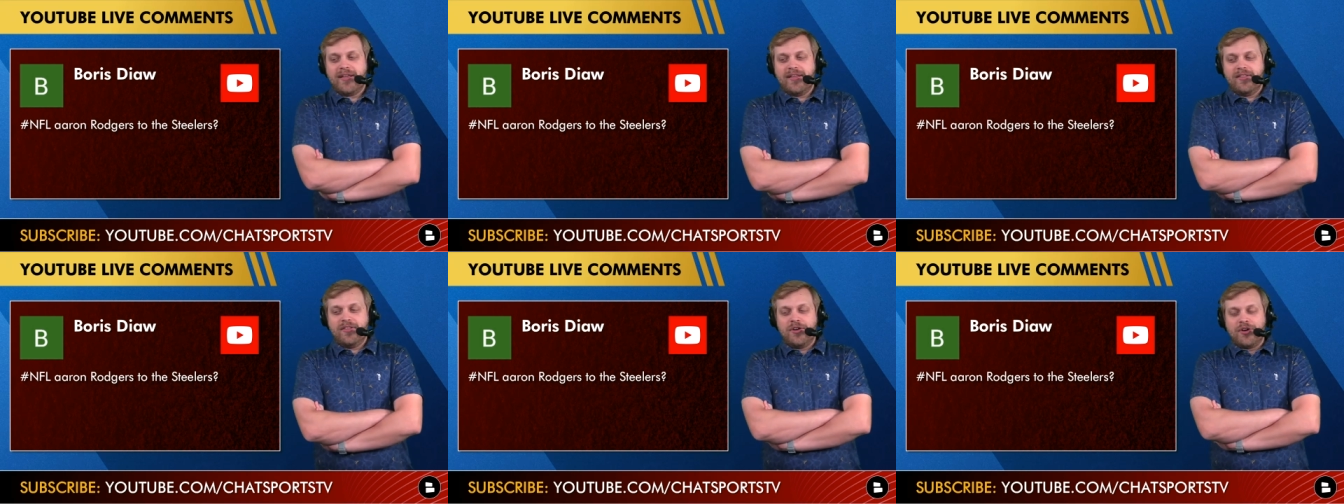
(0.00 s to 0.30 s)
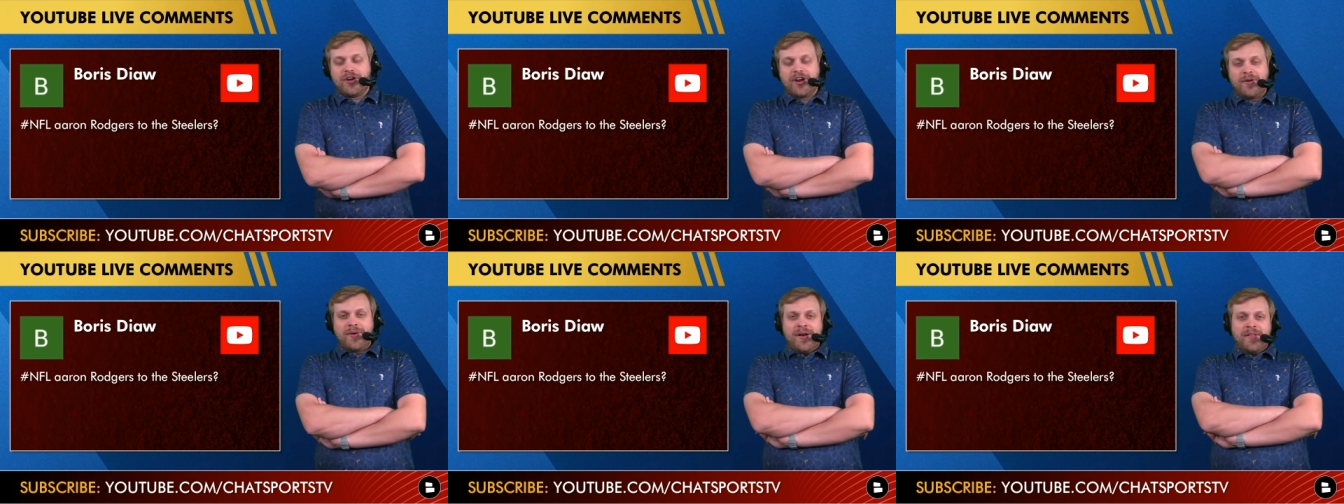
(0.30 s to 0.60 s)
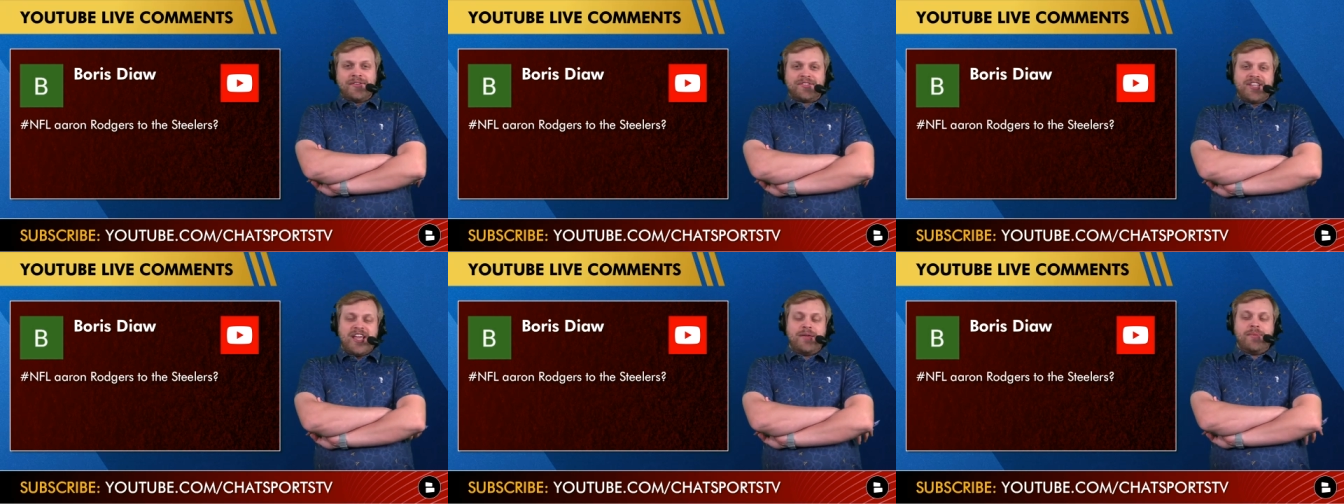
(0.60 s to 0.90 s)
You're going to run
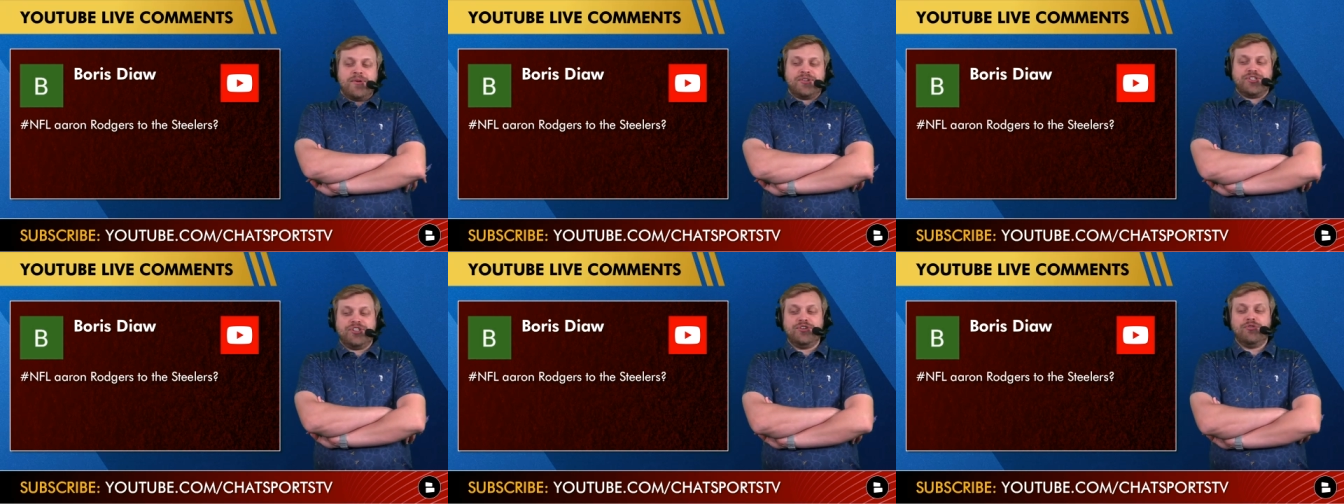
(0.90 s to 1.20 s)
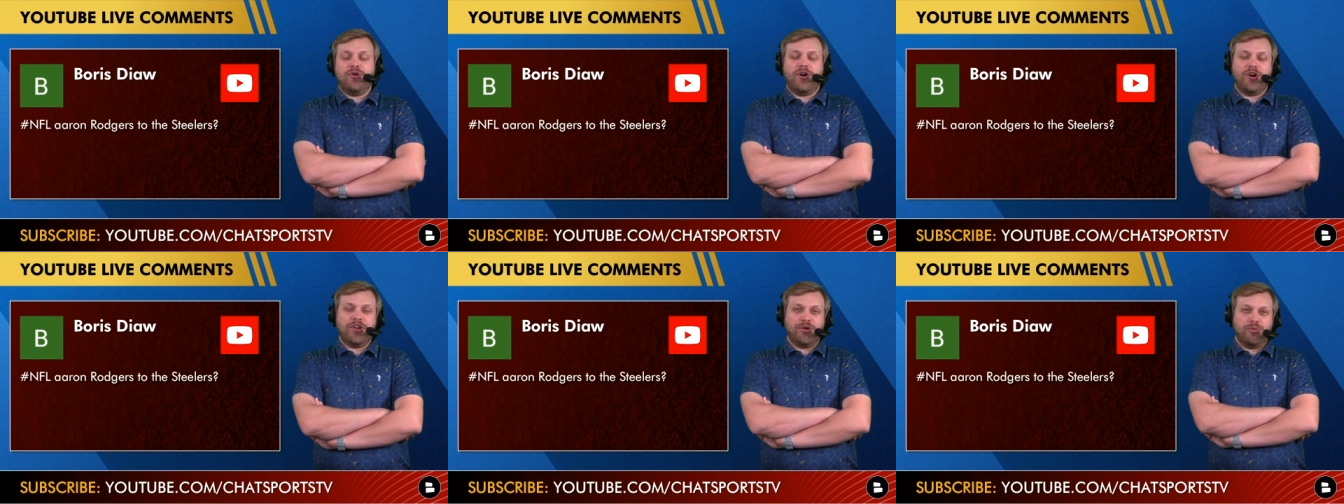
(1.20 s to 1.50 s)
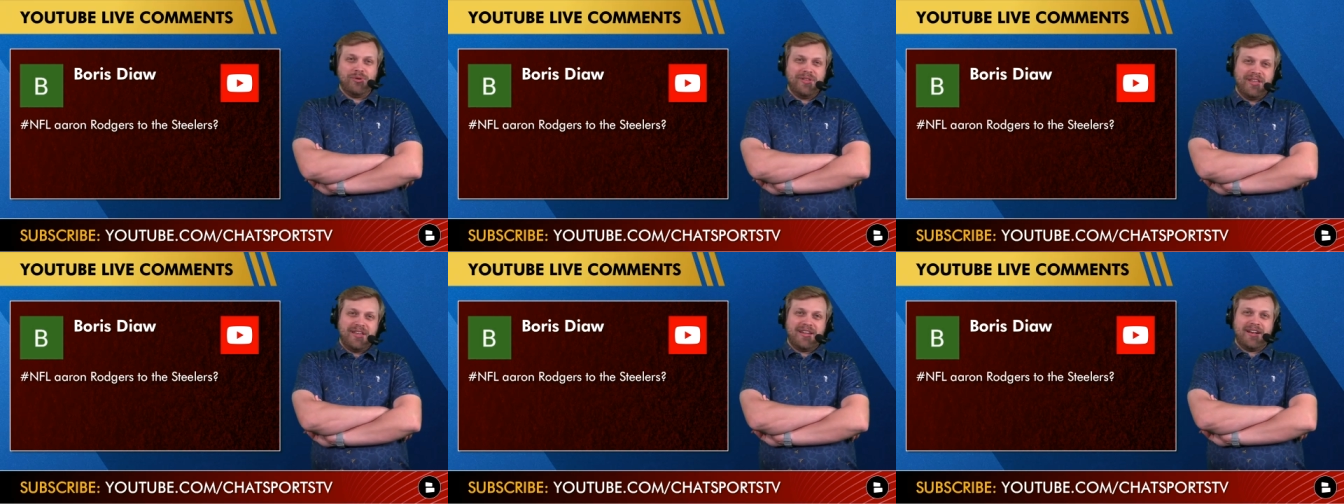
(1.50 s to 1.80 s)
into the same issue. Are you
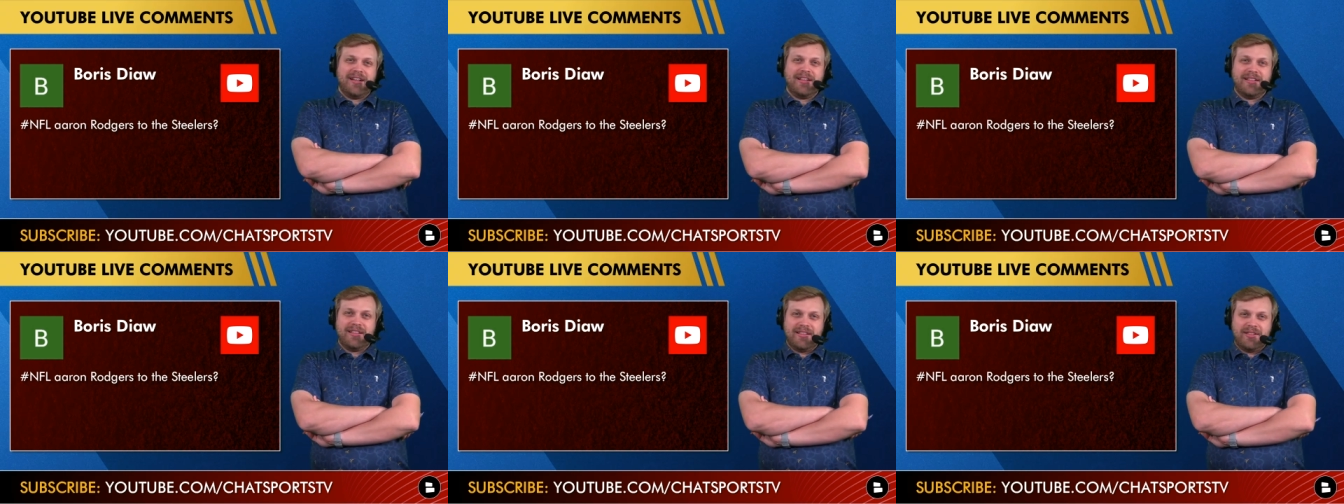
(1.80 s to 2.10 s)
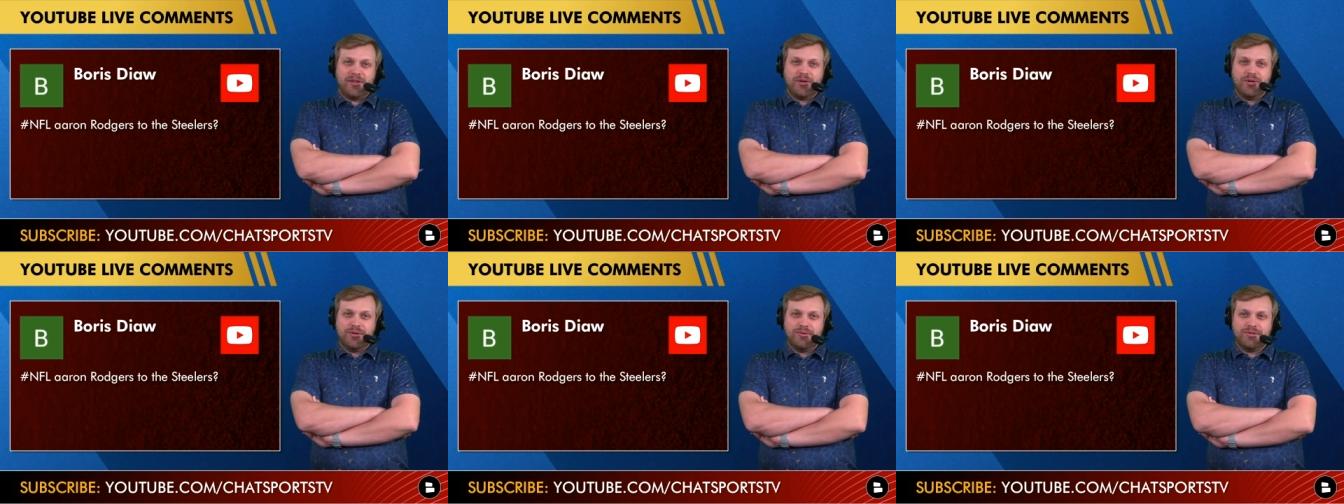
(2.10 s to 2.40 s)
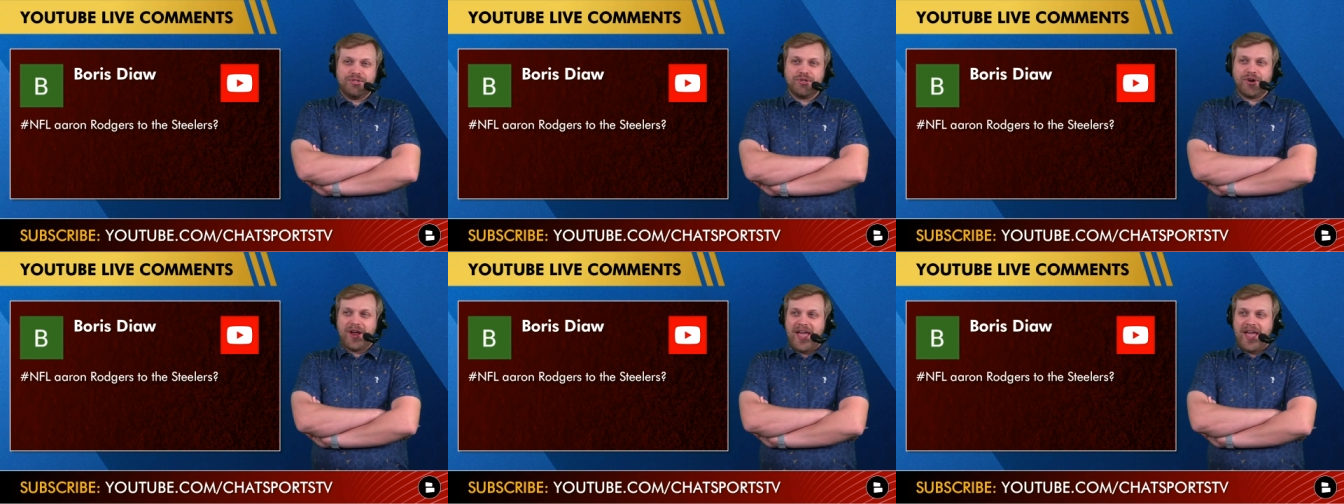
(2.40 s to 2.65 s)
really going to lose your